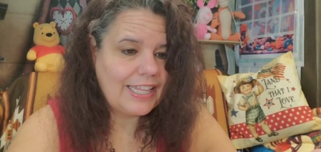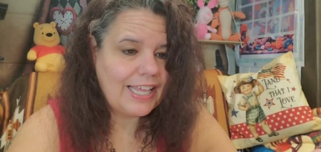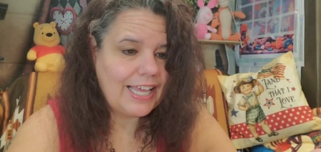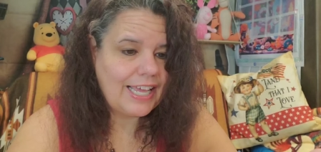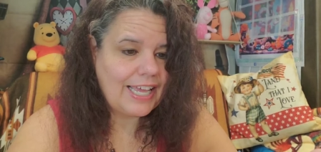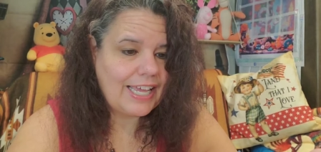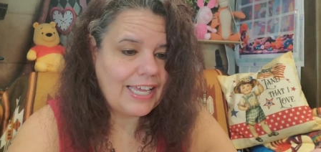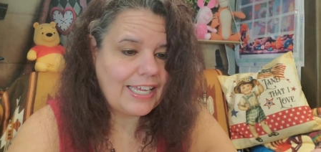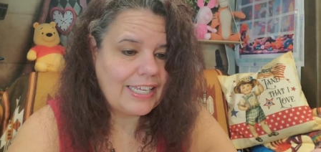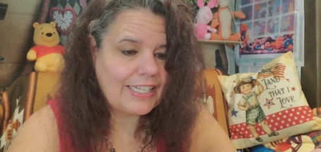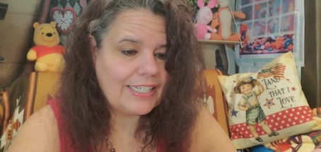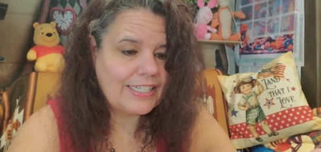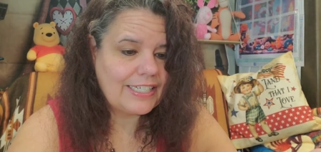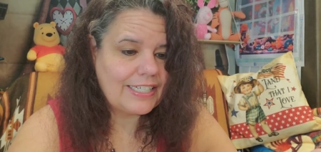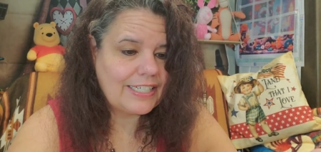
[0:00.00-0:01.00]
that
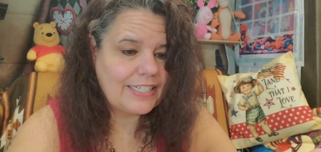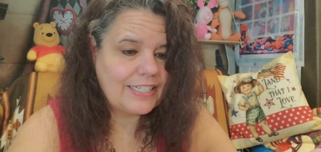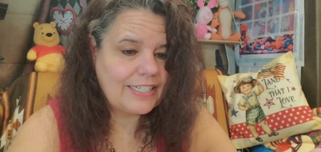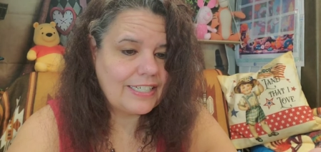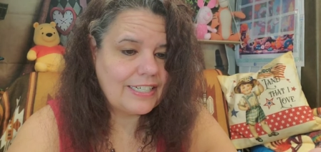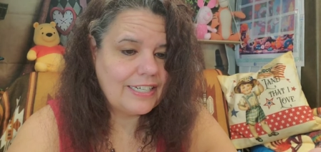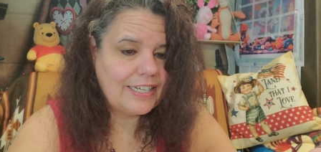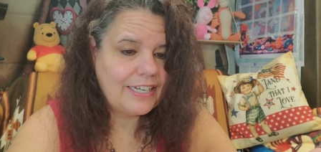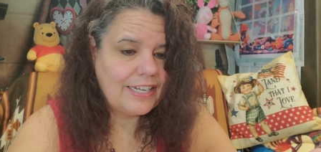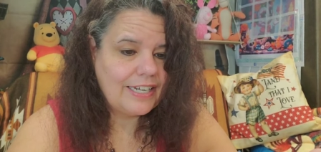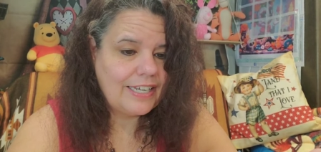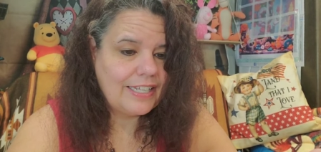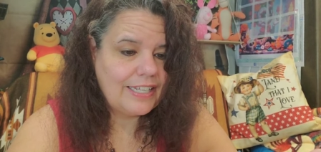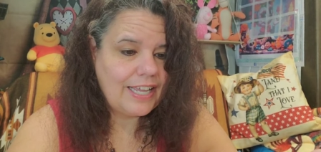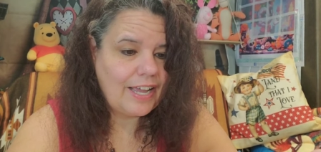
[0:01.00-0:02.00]

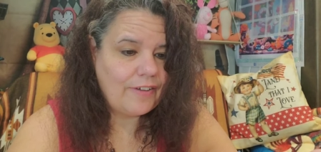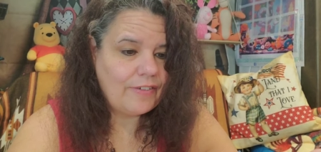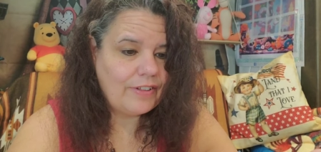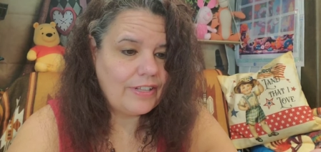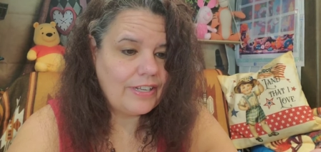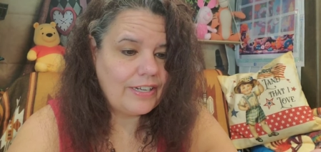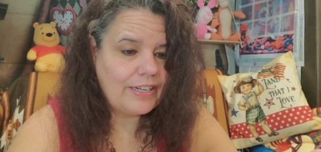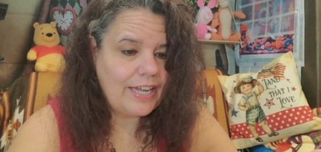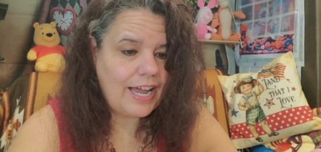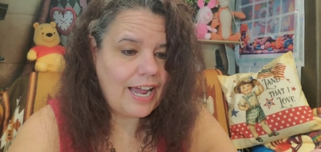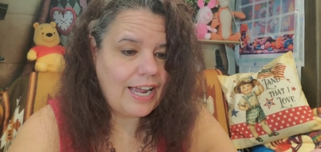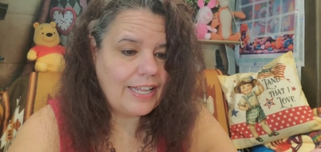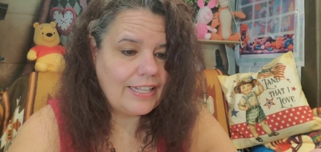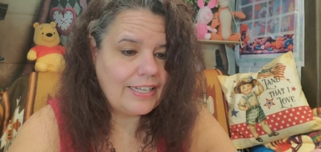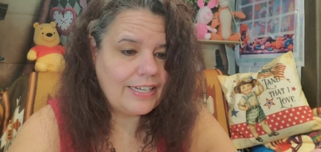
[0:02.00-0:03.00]
they have a little
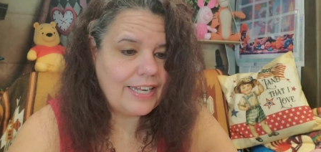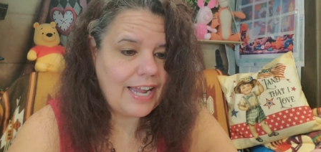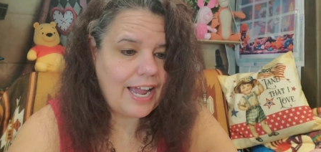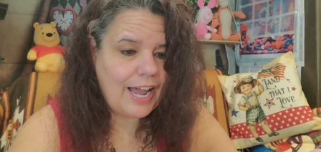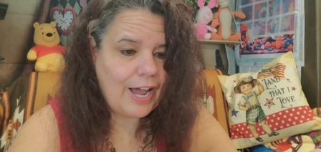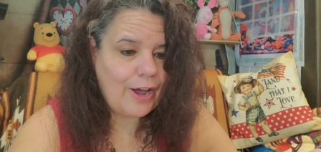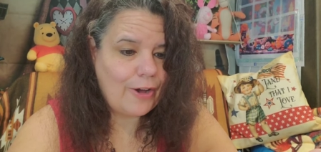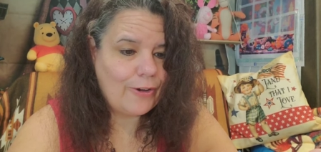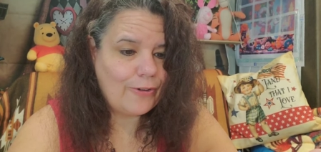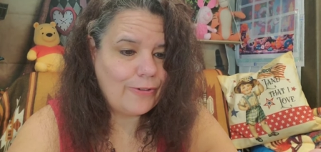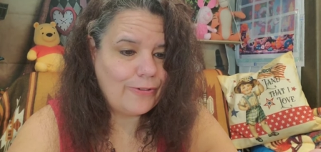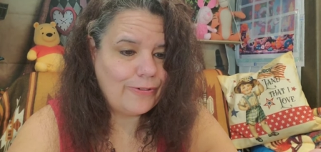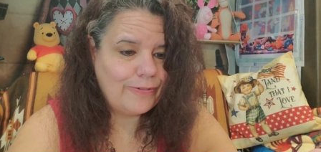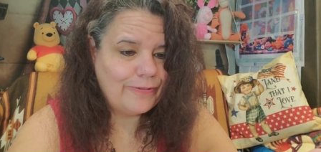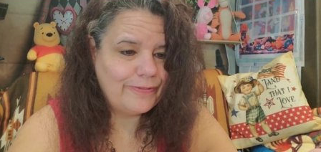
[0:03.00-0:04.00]
Highland cow,